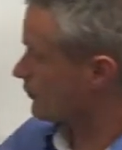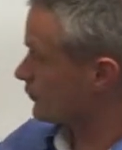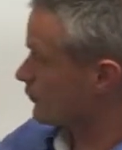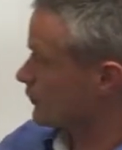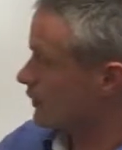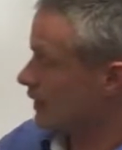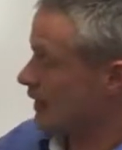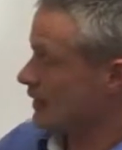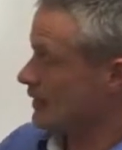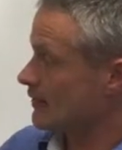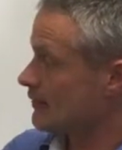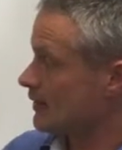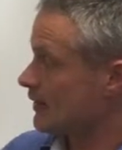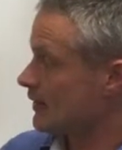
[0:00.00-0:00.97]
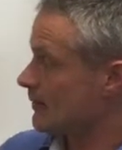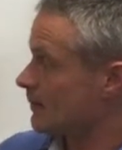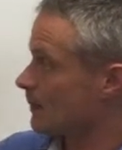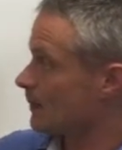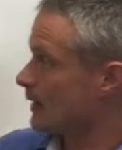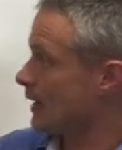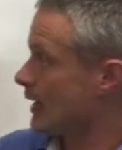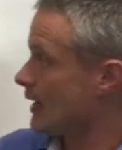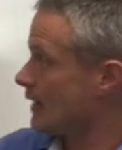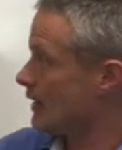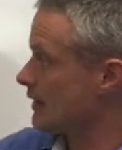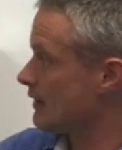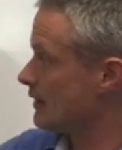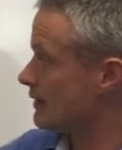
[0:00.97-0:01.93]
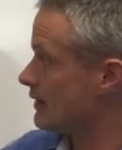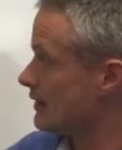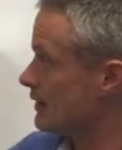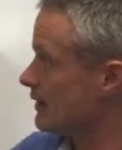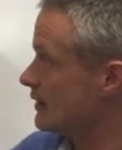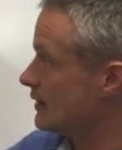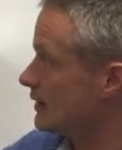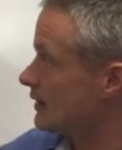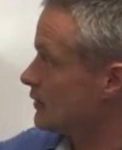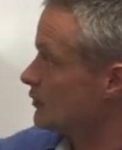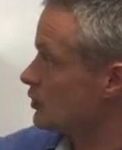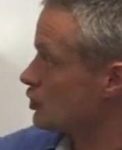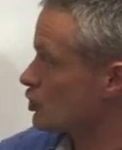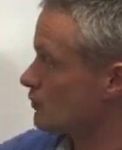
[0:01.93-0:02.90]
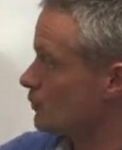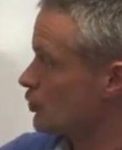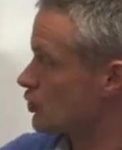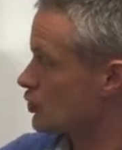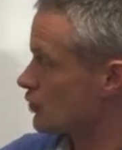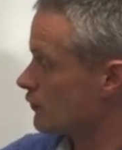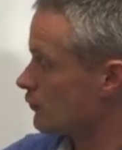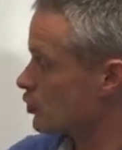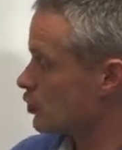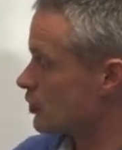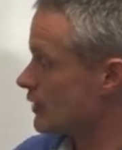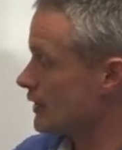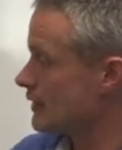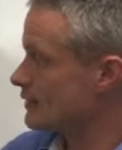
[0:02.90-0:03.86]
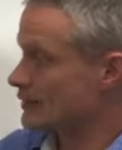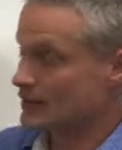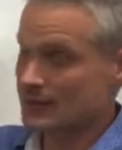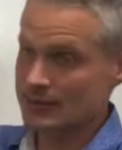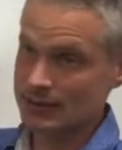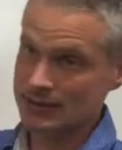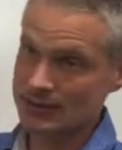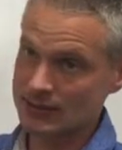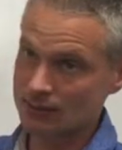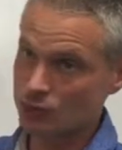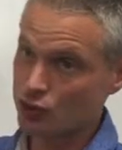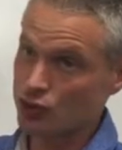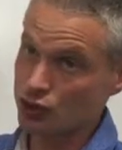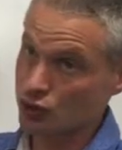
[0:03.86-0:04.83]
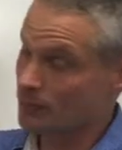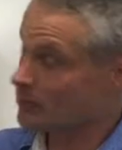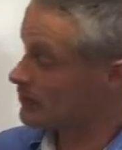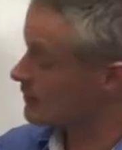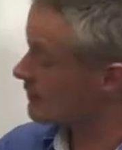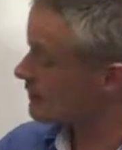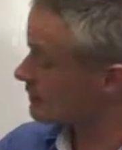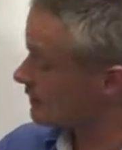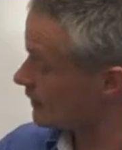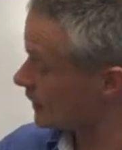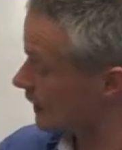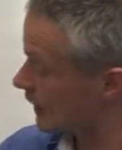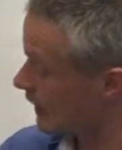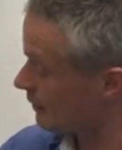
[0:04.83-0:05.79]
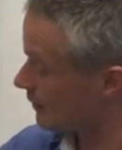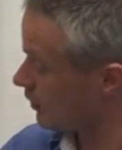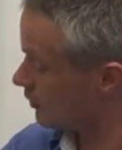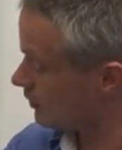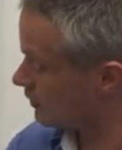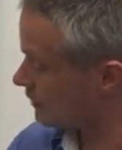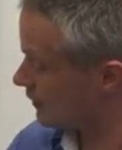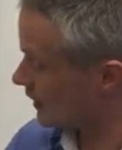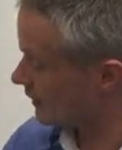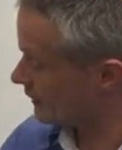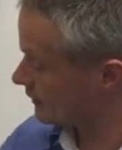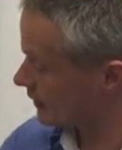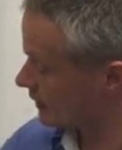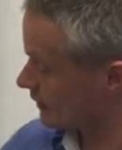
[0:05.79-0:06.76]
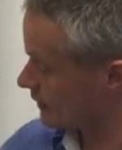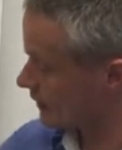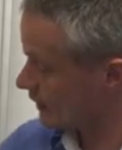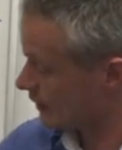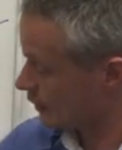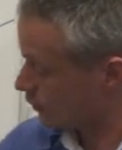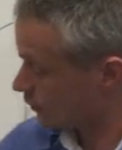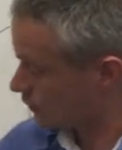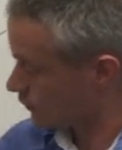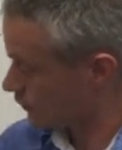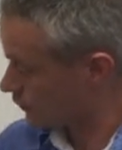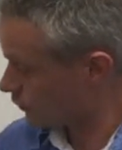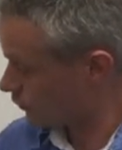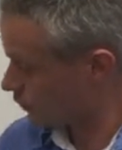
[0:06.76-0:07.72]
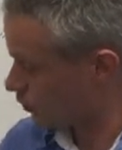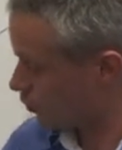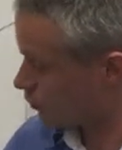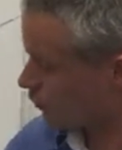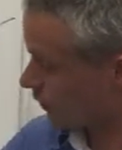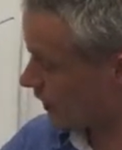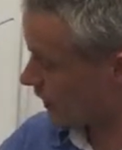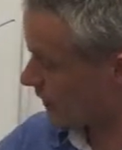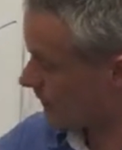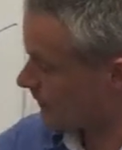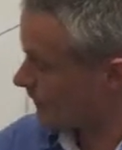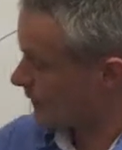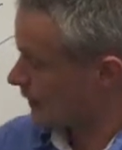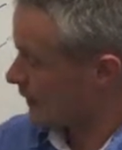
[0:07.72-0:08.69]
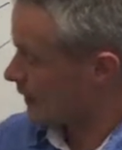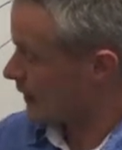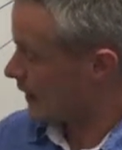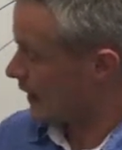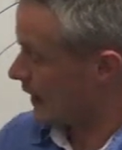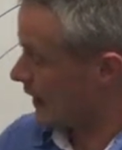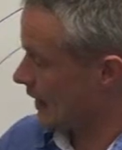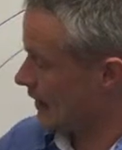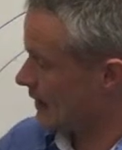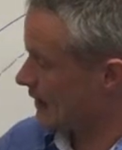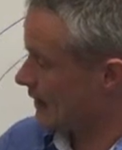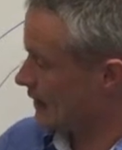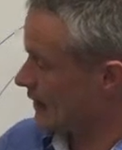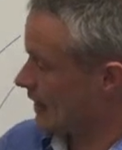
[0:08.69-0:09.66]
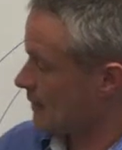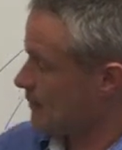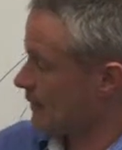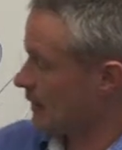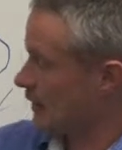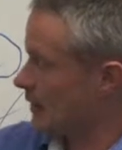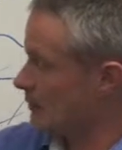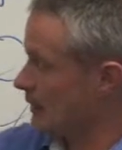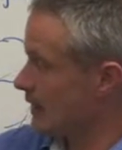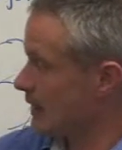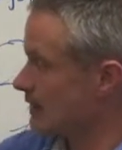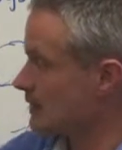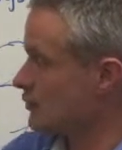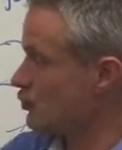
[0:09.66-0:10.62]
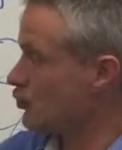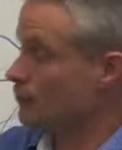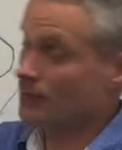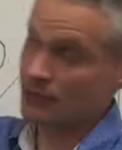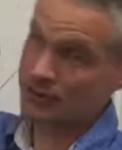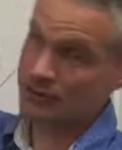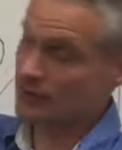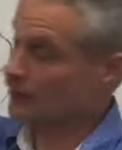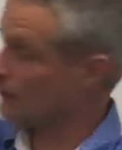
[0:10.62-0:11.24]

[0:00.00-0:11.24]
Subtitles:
through that area and the distribution of trees is more numerous alongside the waterway, and then they become less numerous the